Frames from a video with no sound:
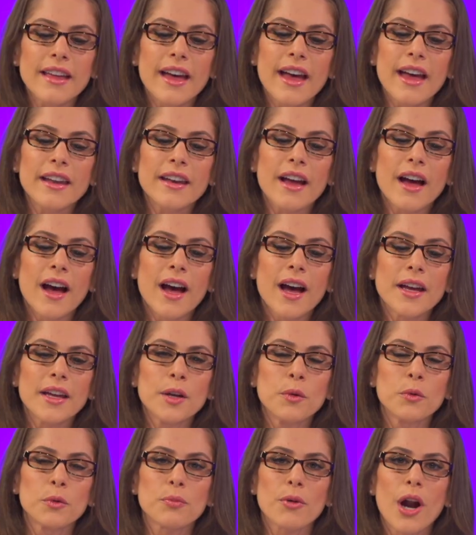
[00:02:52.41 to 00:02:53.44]
that
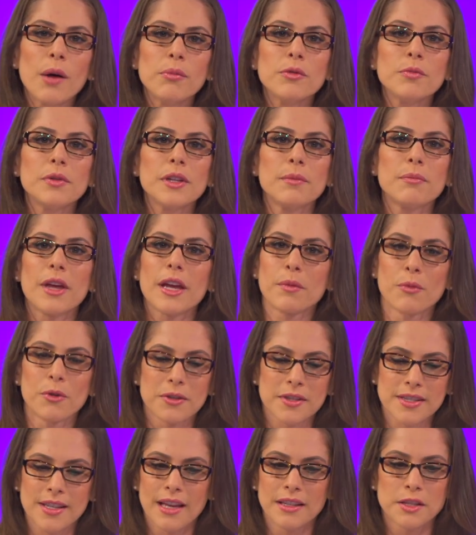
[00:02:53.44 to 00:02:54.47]
it would probably make more
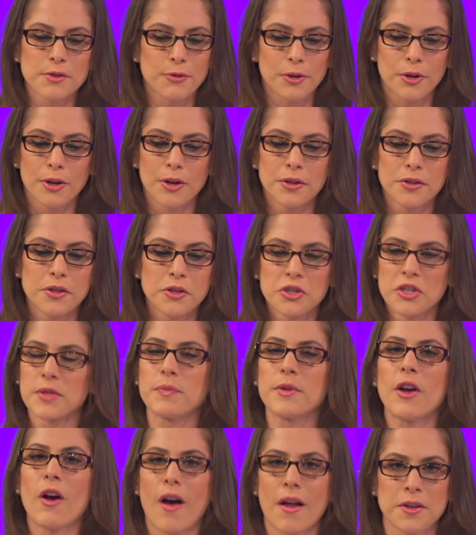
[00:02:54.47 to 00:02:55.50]
sense for her to just
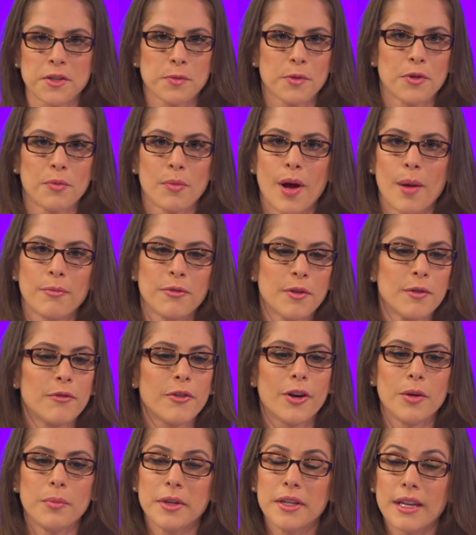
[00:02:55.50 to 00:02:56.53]
be honest with her mom from the
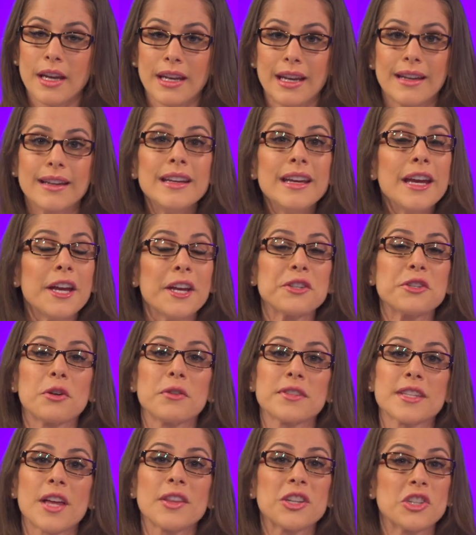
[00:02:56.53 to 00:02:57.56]
very beginning. It
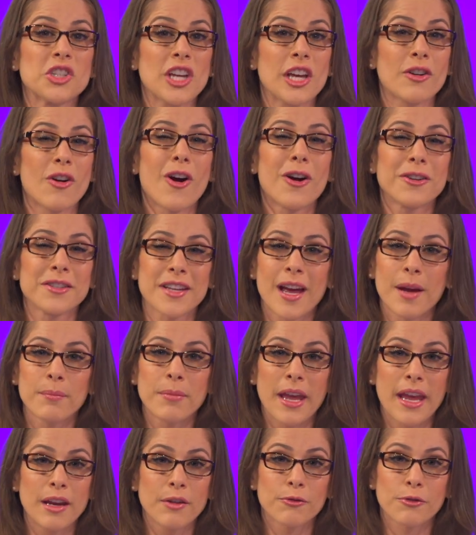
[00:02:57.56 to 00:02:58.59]
turns out that she had a hard time
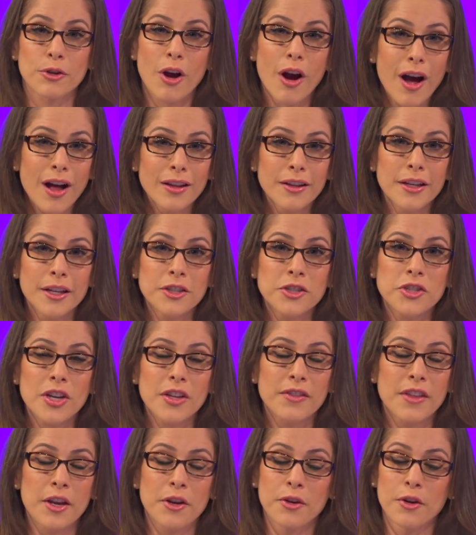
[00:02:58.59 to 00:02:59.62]
paying for college.
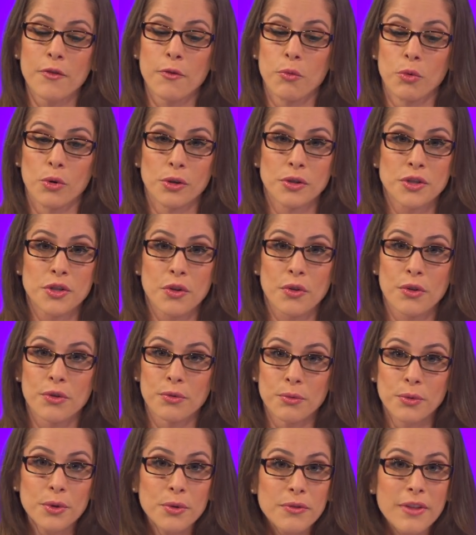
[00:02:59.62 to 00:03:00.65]
They could have worked
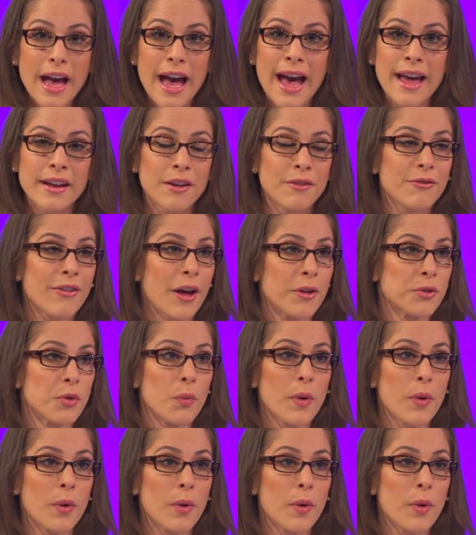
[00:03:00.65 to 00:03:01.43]
through that and found a